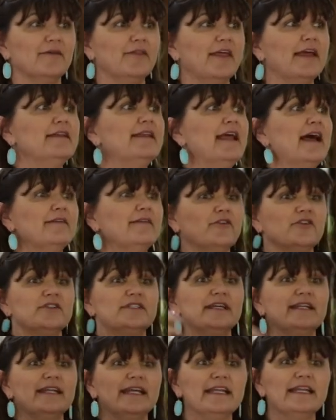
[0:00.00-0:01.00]
They never
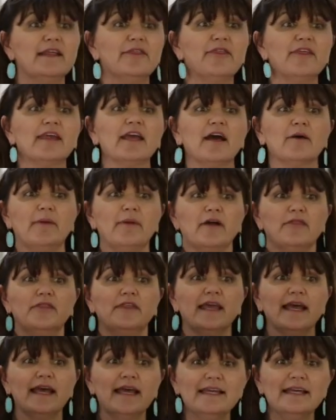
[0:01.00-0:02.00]
did anything about
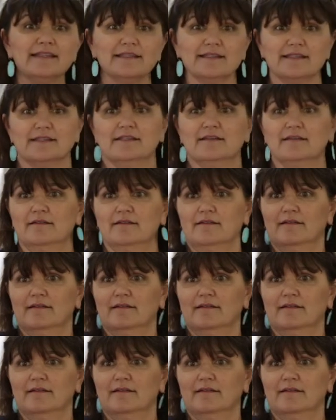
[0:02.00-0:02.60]
the ends.